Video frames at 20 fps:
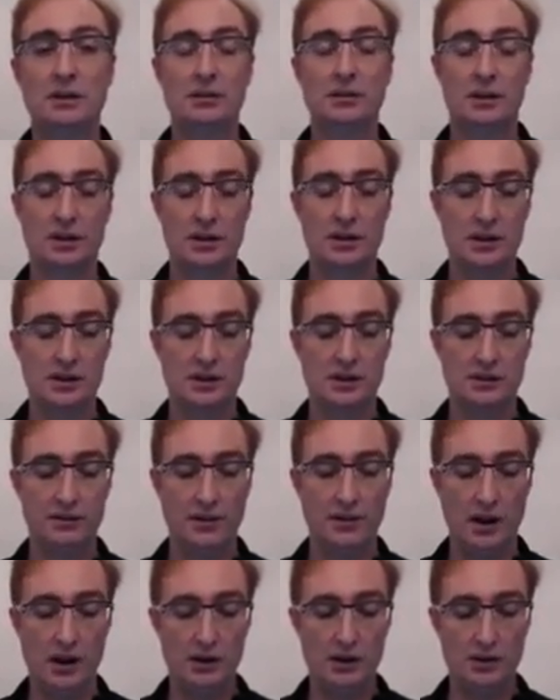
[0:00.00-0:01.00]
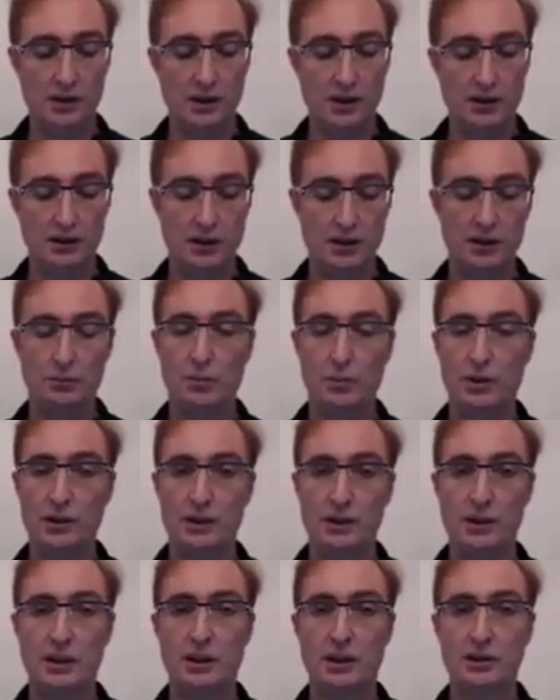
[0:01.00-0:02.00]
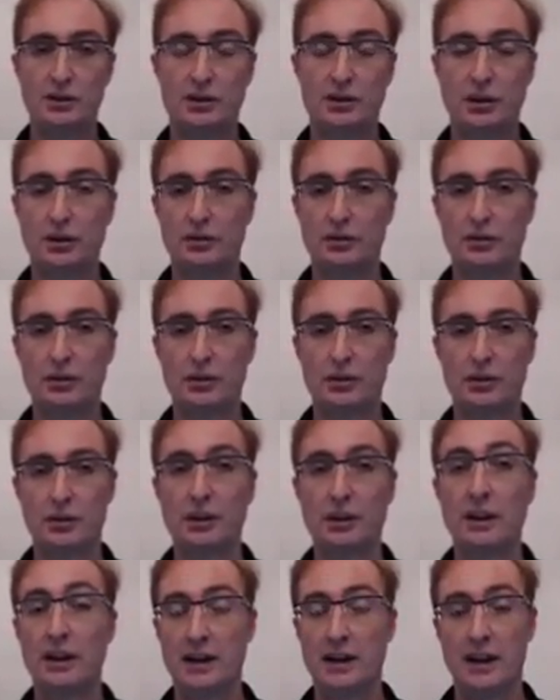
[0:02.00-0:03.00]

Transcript: different kinds of file sharing, printing, and so forth.